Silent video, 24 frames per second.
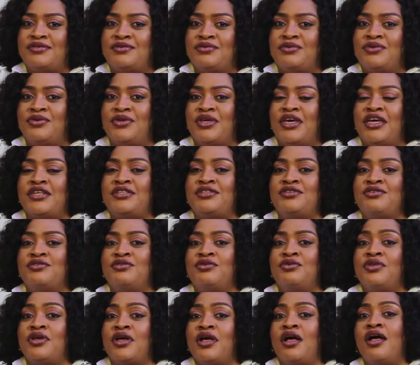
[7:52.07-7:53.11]
So you get to
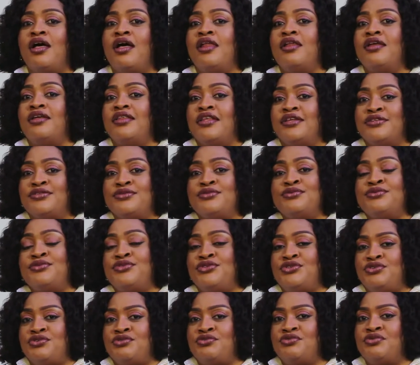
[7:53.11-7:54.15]
know the color that suits
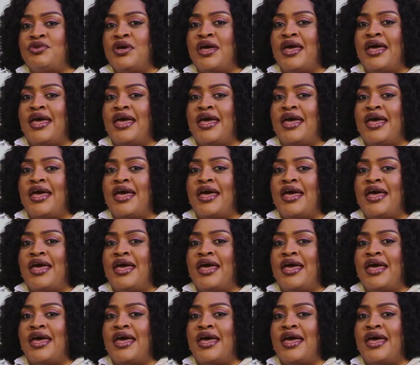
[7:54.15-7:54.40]
you